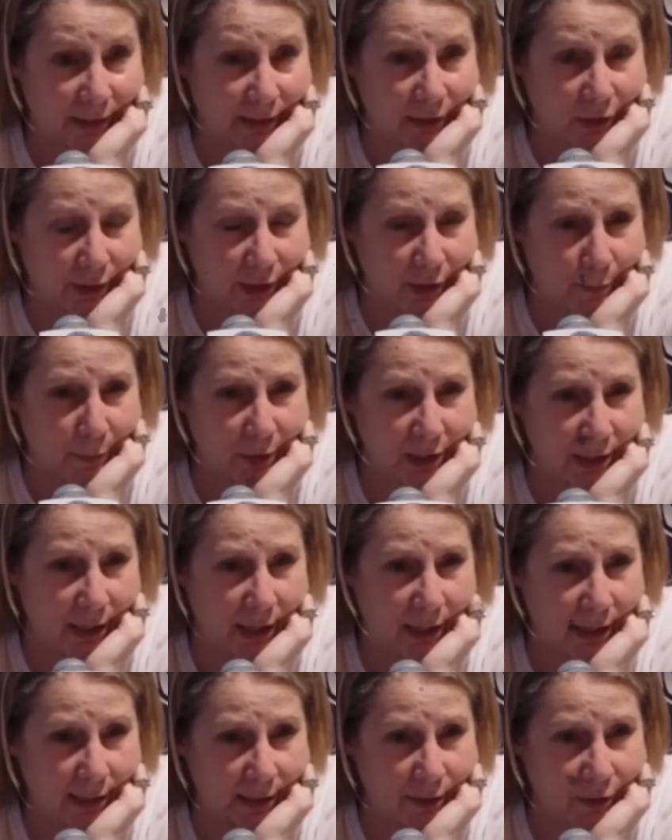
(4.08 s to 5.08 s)
And it's
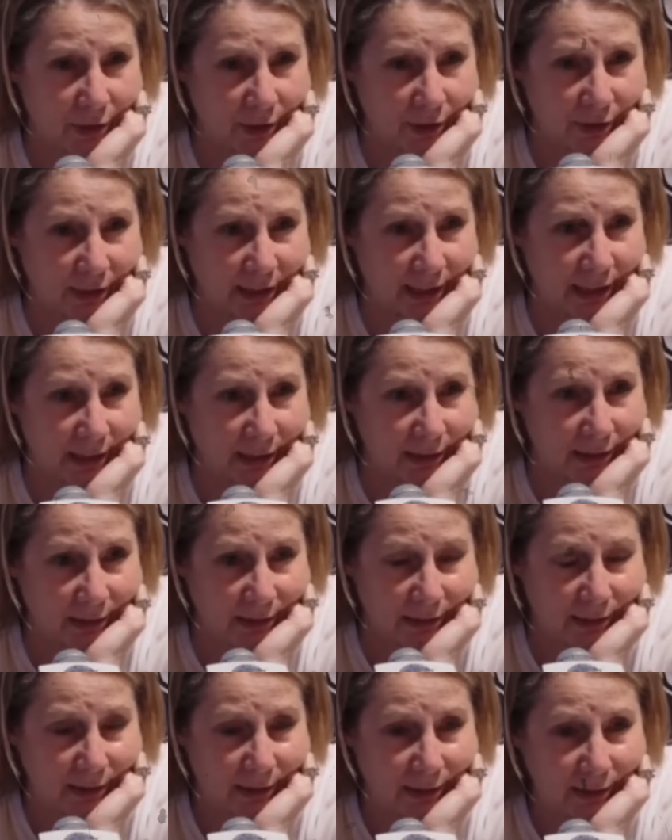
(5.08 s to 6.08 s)
beyond just kind of,
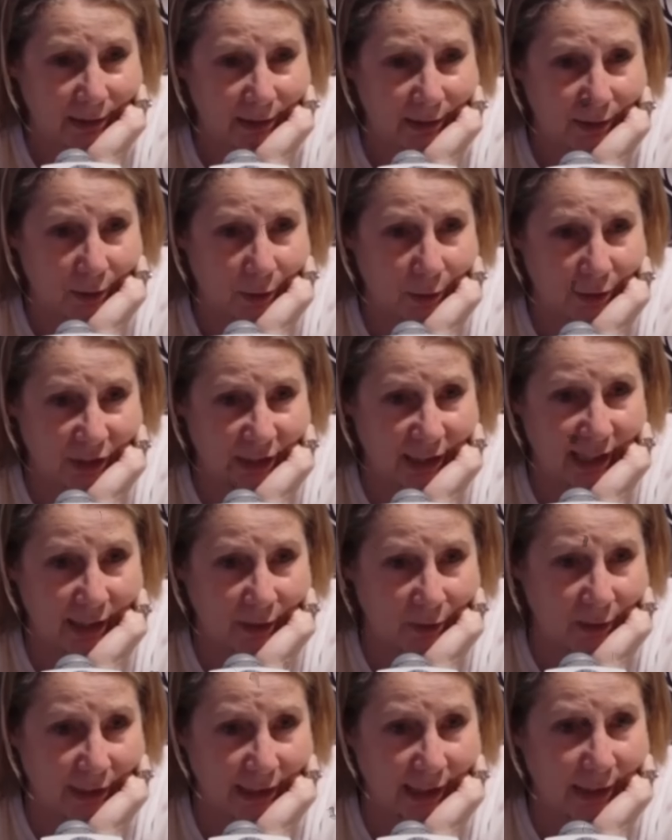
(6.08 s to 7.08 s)
oh, saying,
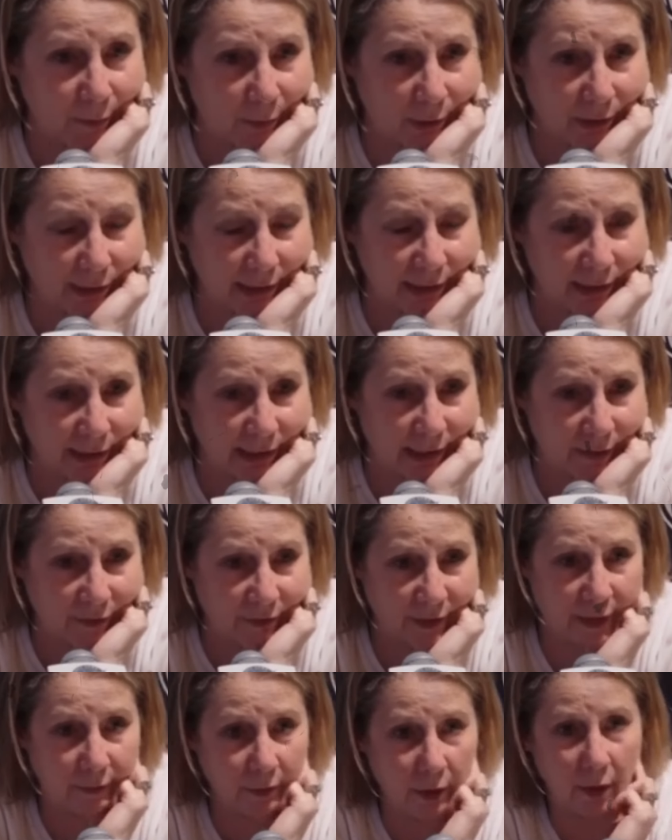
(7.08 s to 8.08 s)
okay, well, the Indiana
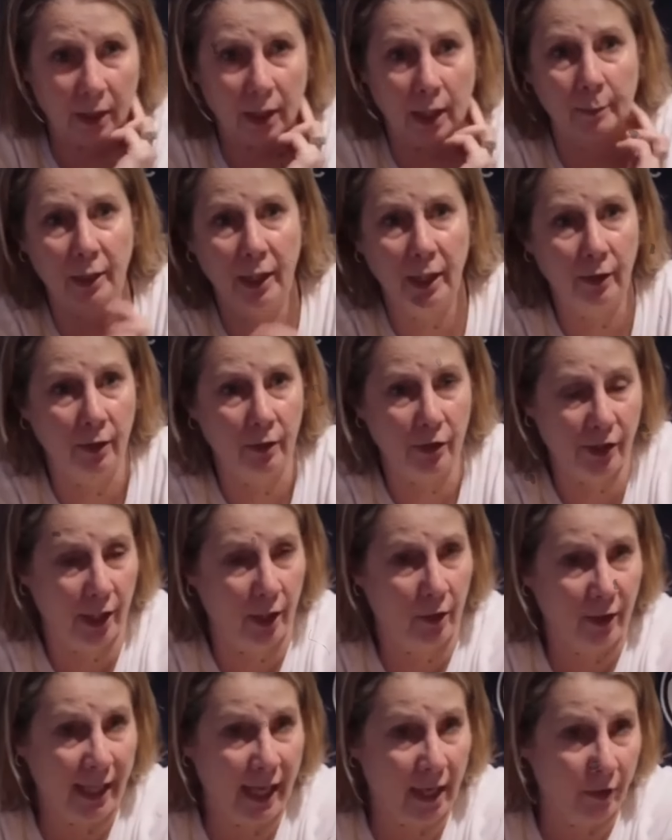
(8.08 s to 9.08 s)
Fever are coming and they're
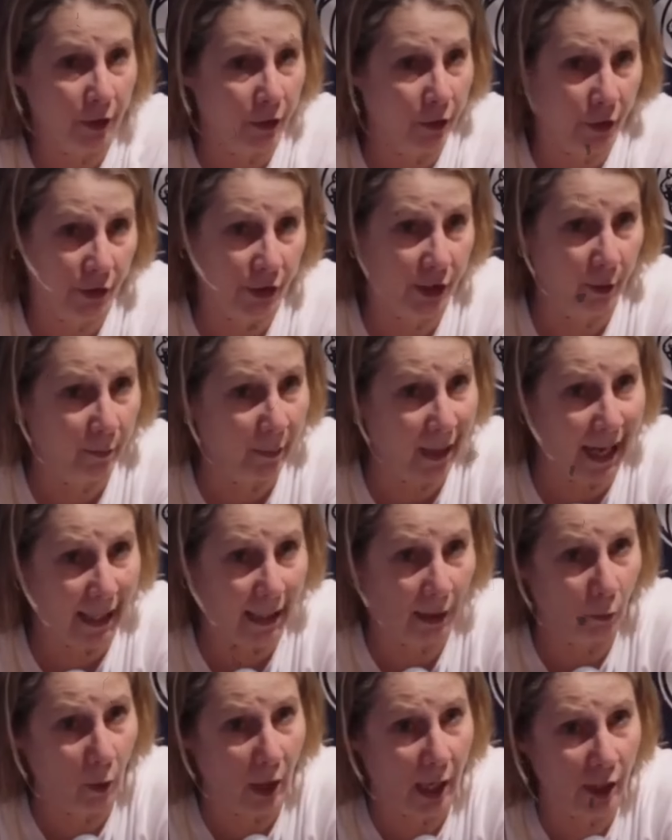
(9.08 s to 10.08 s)
selling out and you're just sitting
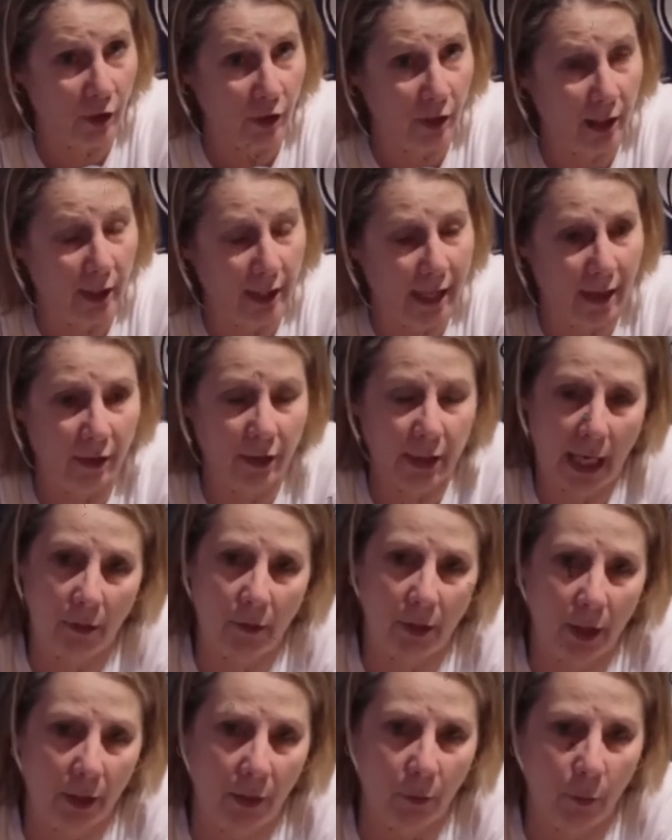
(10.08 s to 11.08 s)
back and watching it. How
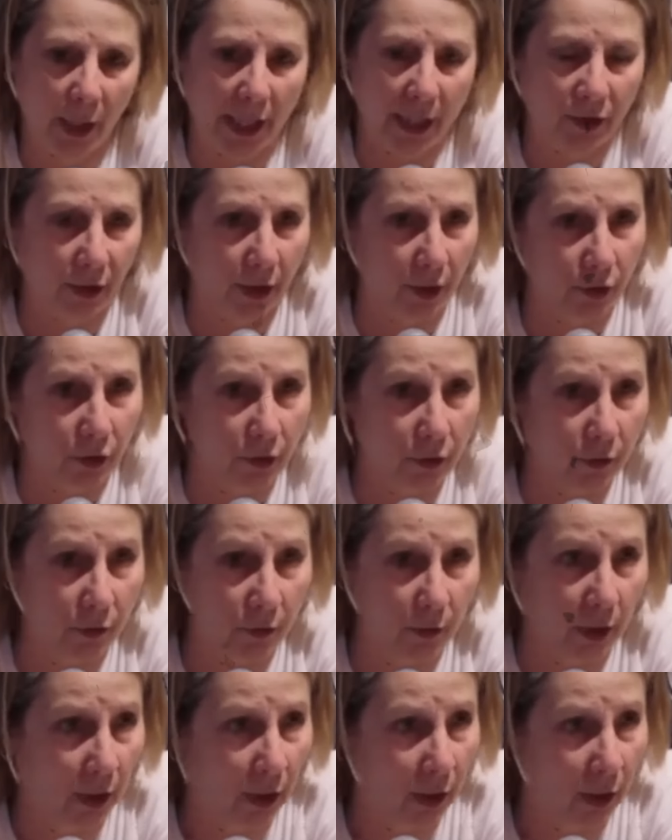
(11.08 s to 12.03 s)
other ways can you